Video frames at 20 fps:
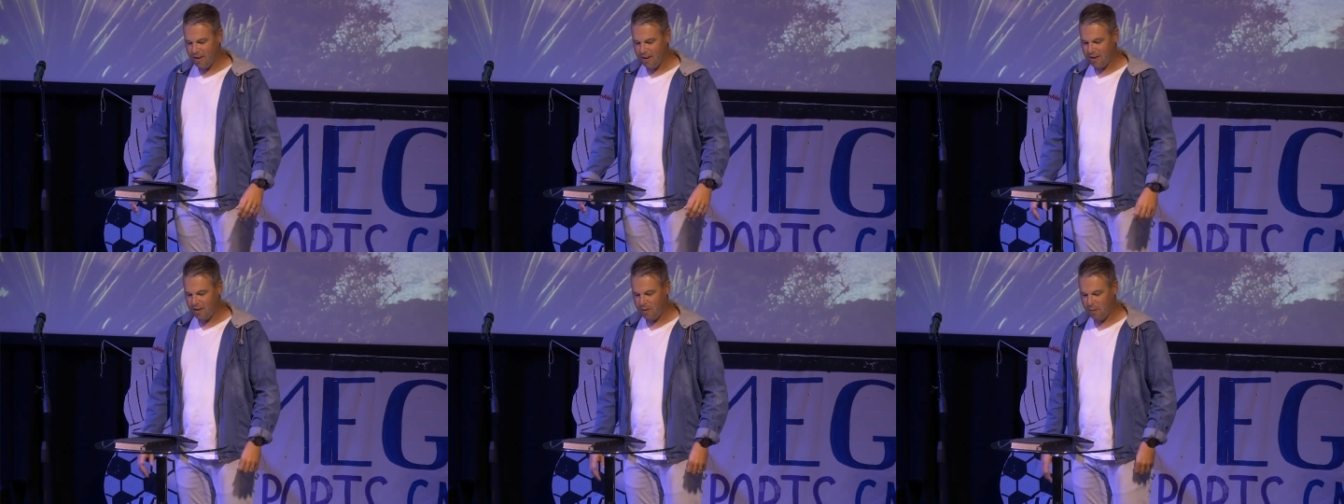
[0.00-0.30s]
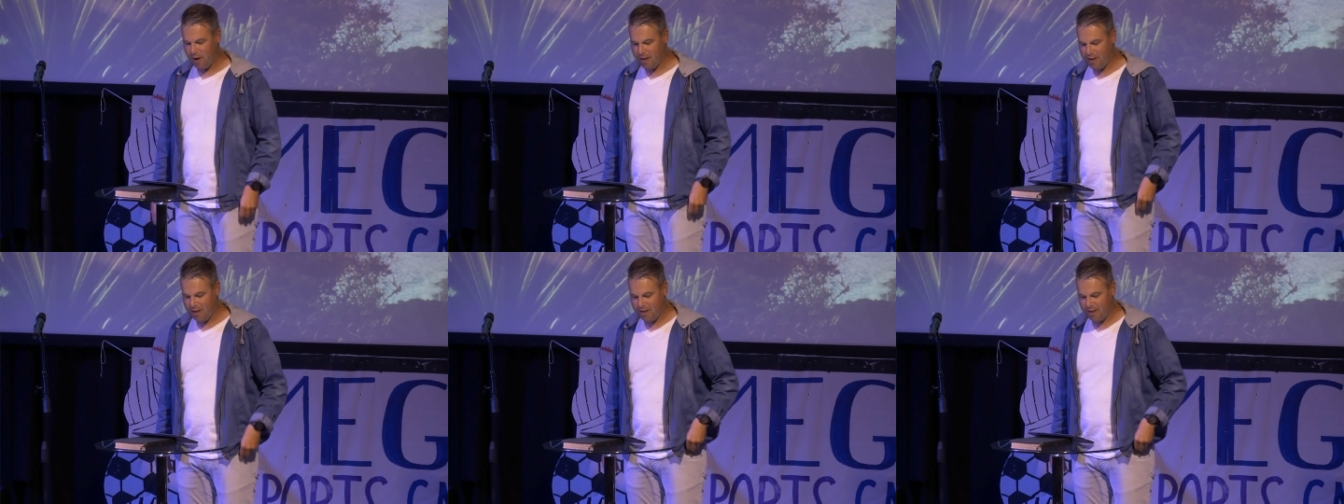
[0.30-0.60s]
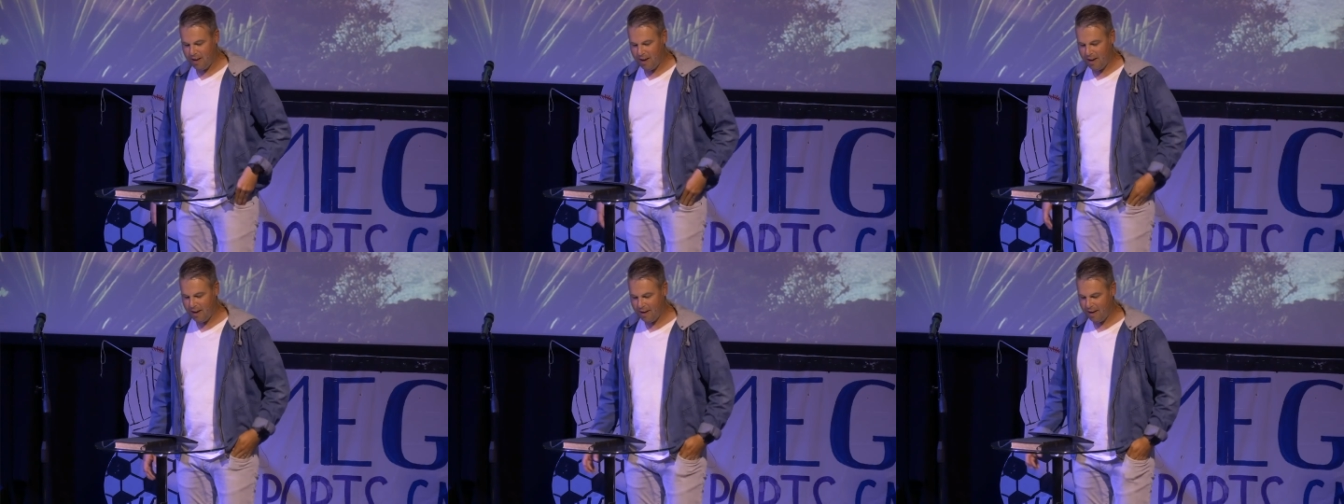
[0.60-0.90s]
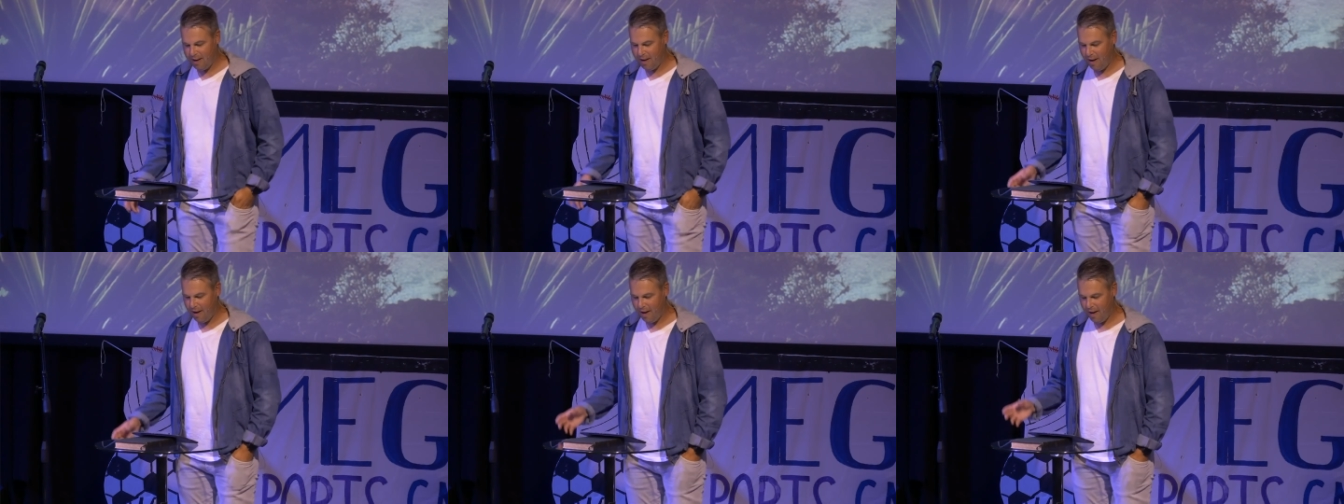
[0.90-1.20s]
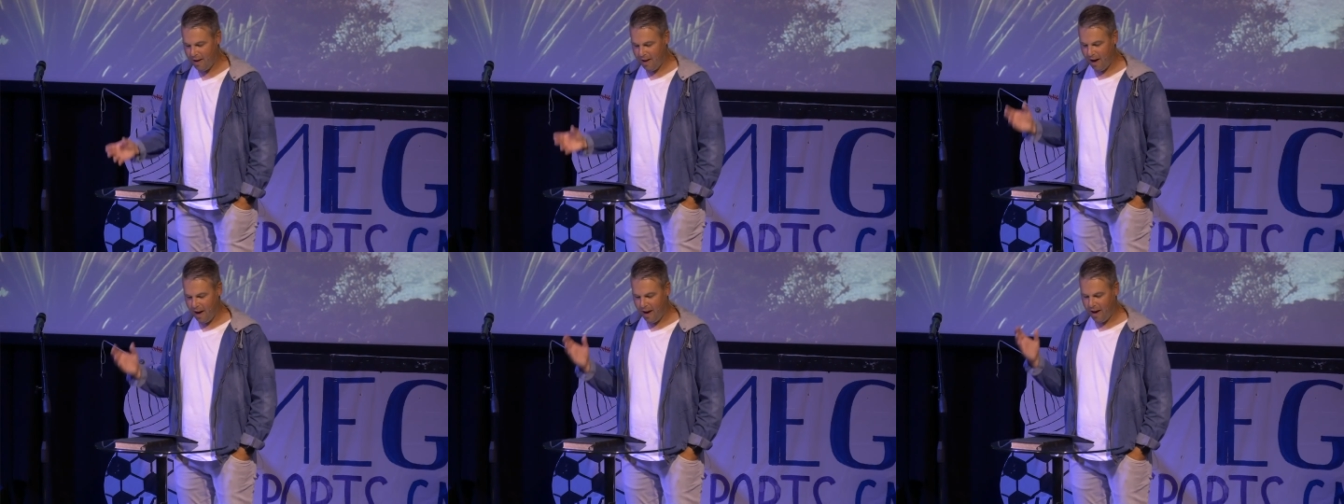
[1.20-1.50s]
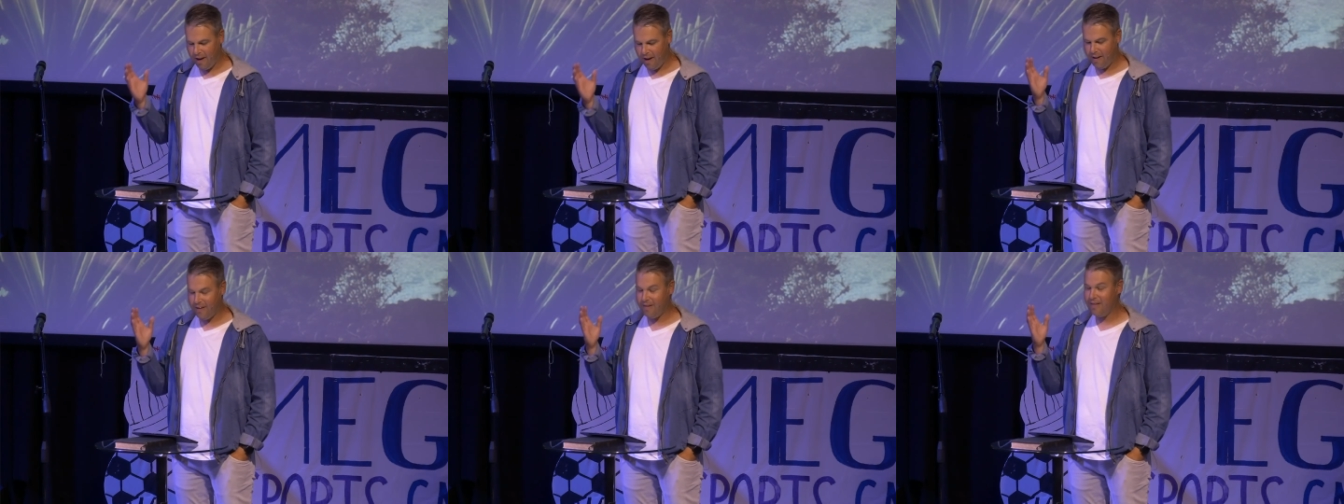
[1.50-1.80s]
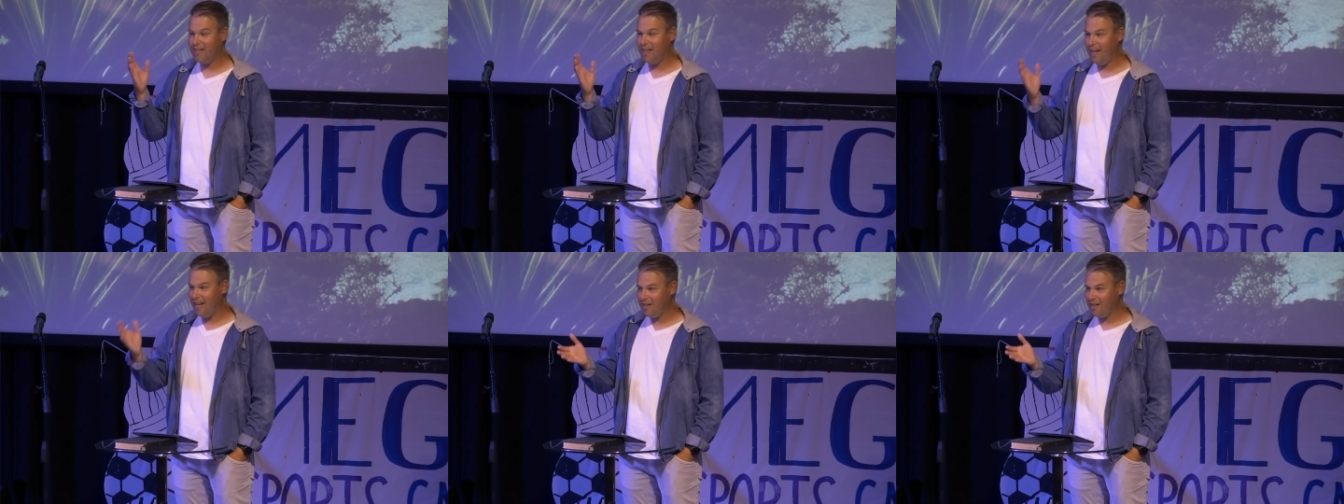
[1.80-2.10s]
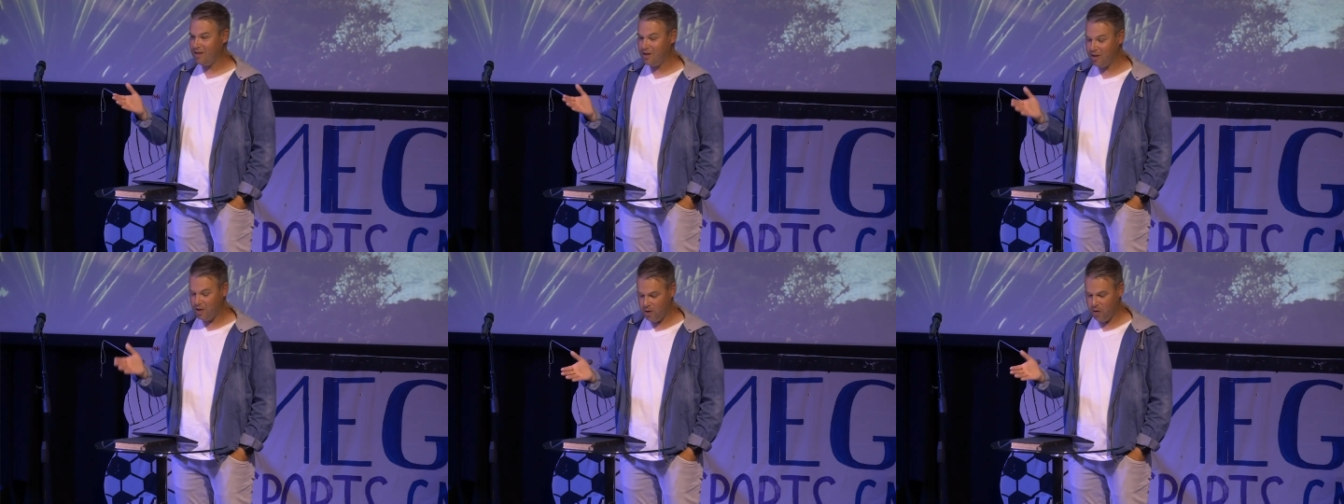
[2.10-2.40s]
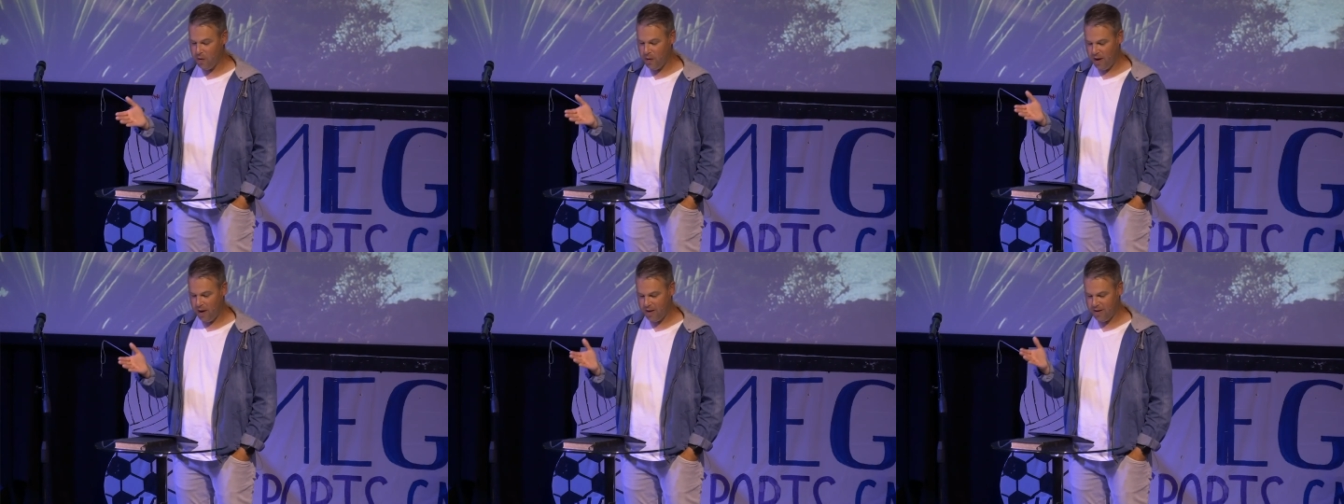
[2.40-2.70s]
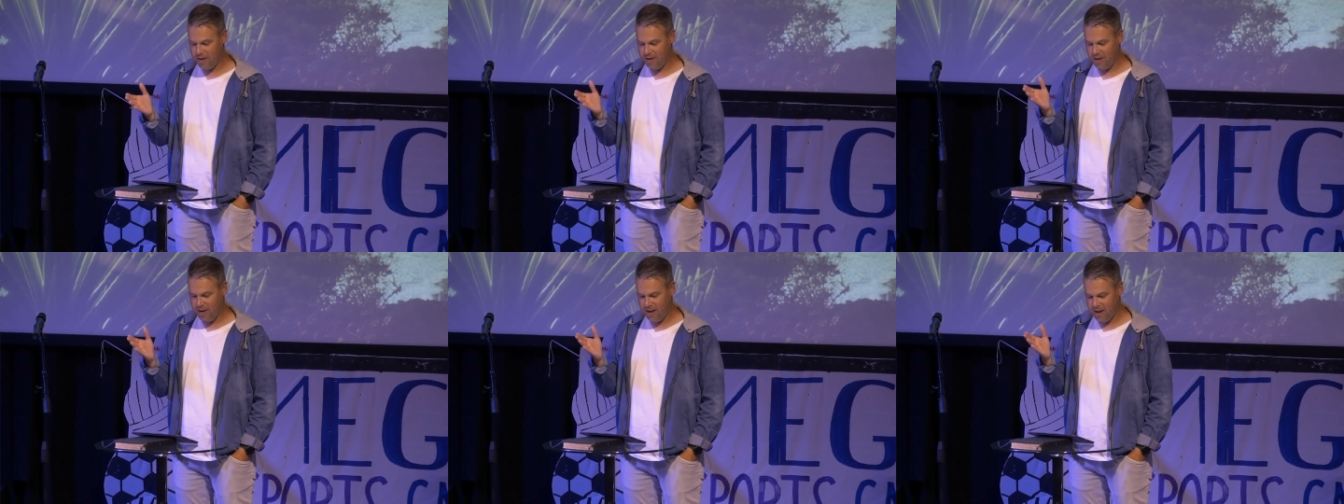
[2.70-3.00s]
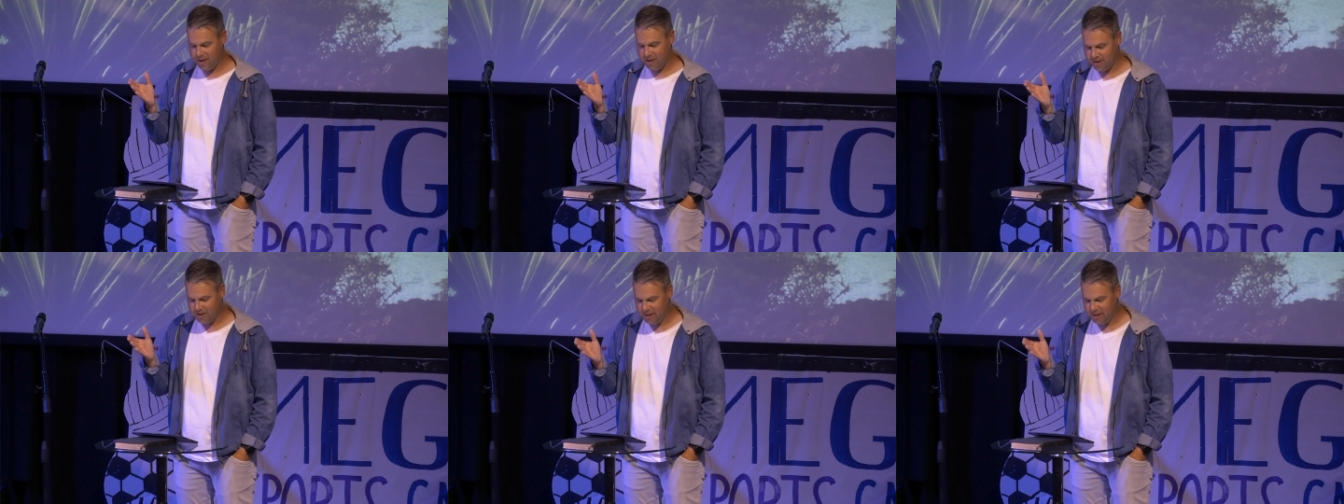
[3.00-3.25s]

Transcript: the way that they do is